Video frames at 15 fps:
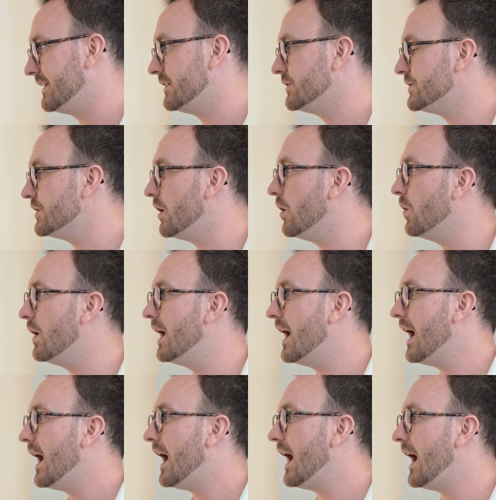So,
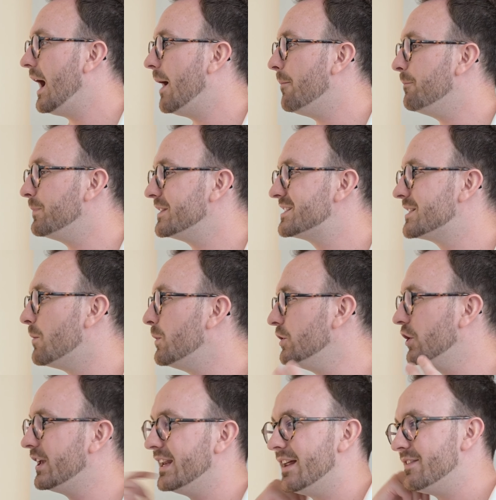um, someone
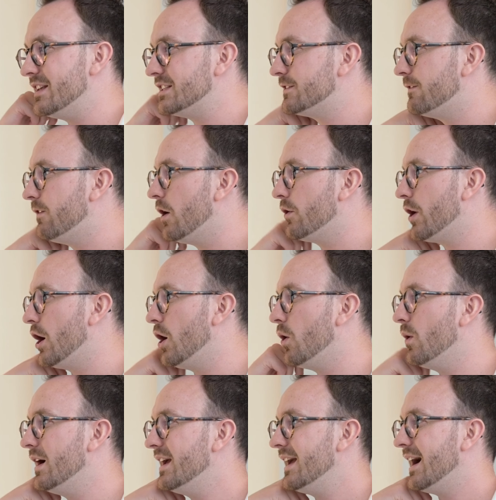looking at this
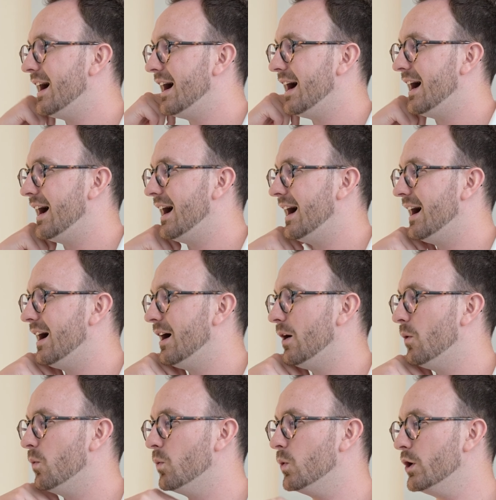photo uh,
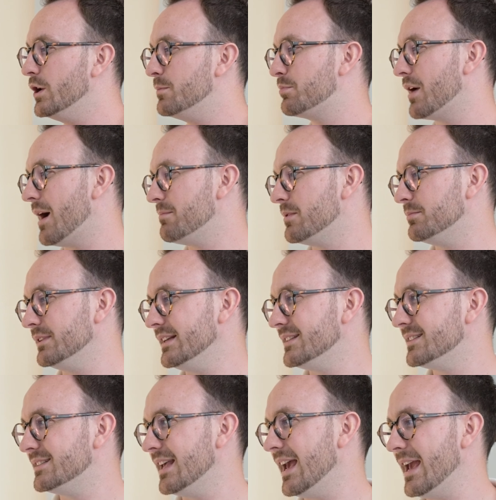would probably
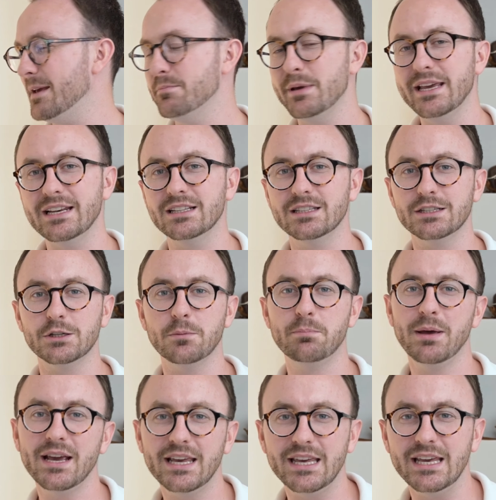say, being a little
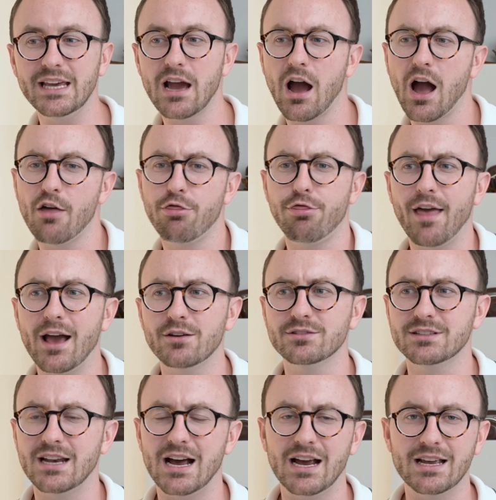picky,
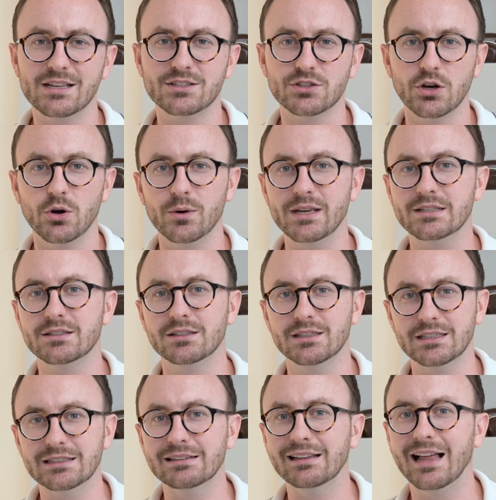1000 ISO is a
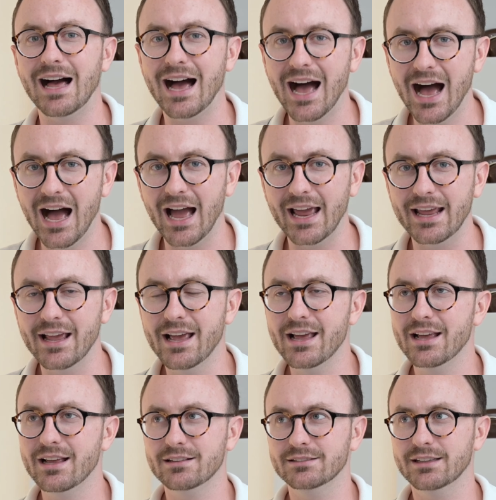little high.
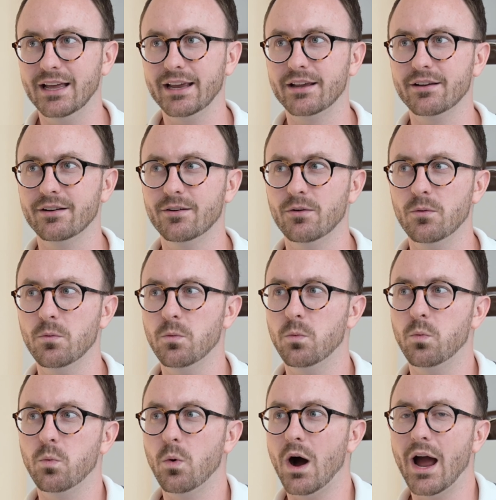Like,
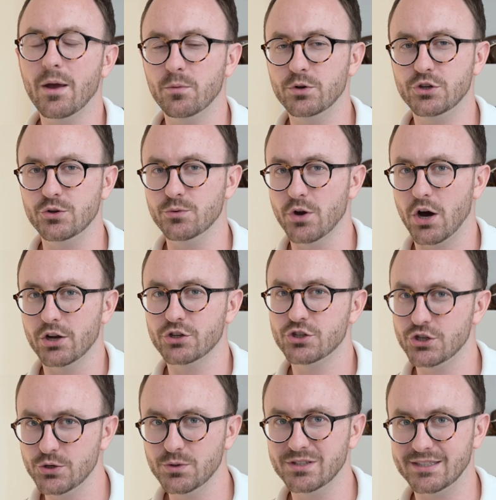why would you not
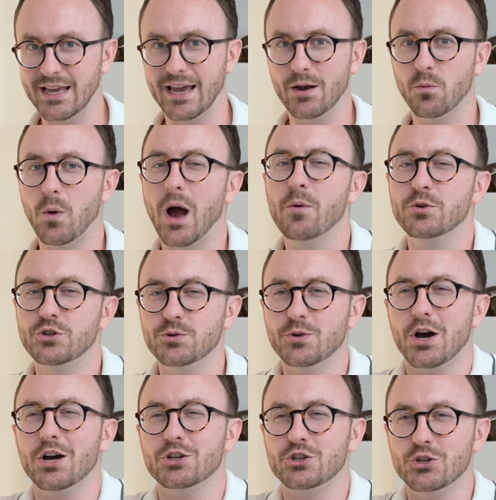choose that? Why would you
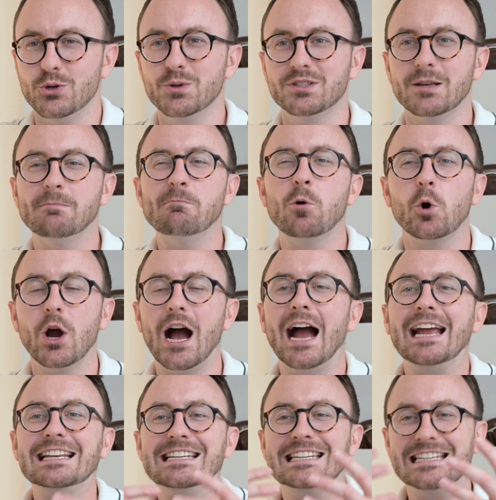not choose a more
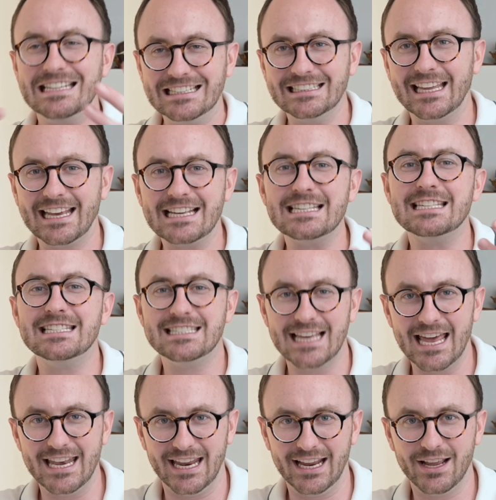idyllic
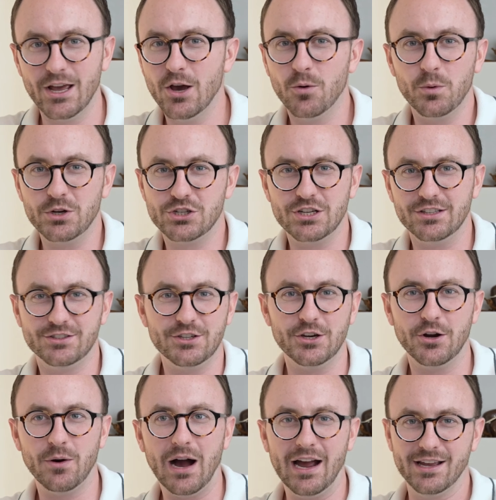setting, which is, you
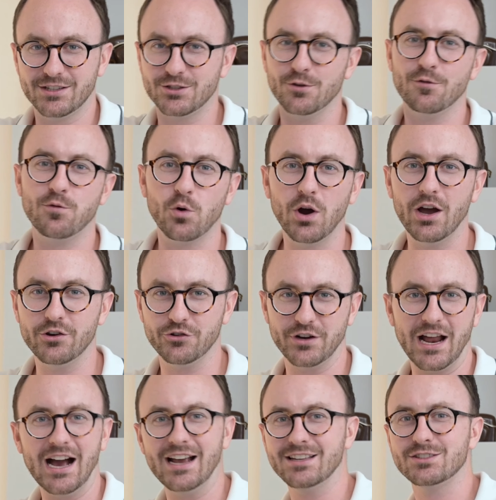know, ISO 400,
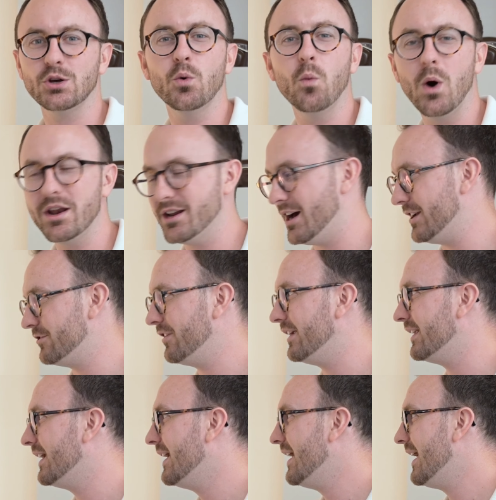ISO 100?